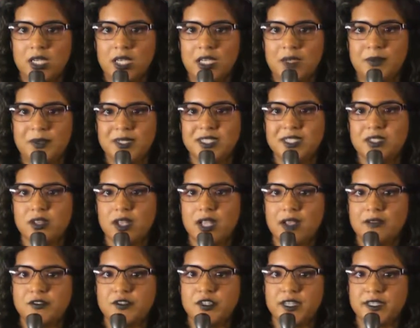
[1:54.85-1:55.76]
And we still
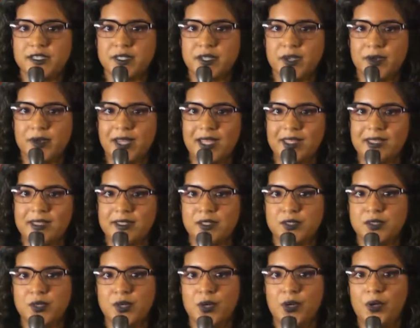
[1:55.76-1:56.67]
have dress code at the
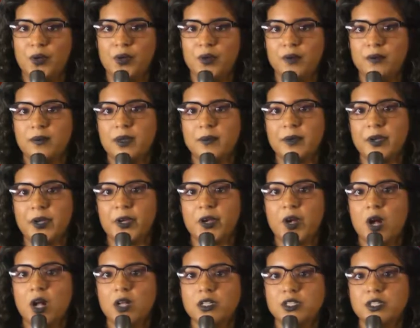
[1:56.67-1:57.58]
school. Remember,
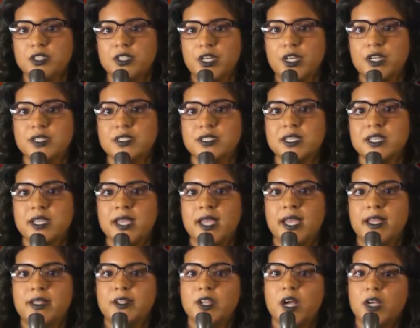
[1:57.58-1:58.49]
collared shirts
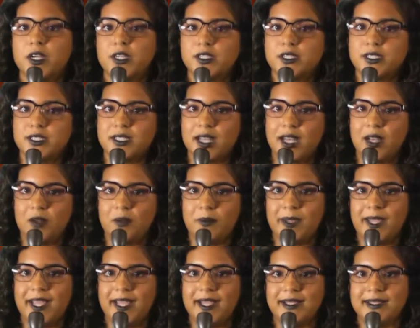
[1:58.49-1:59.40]
and dockered style
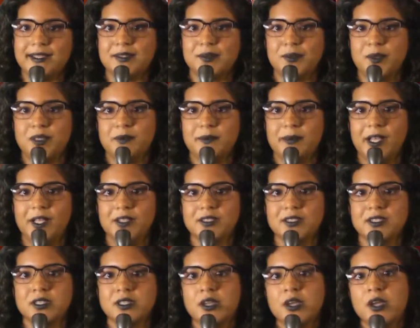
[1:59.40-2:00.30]
pants with
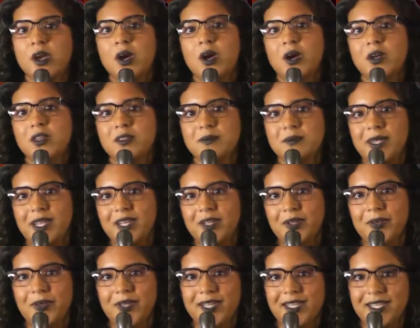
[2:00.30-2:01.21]
belts are the main
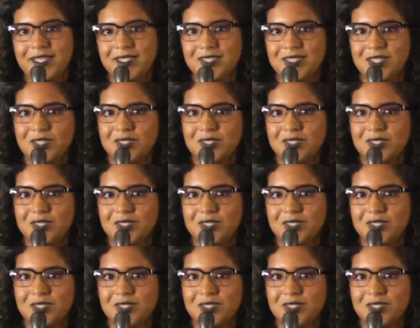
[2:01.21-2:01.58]
ingredients to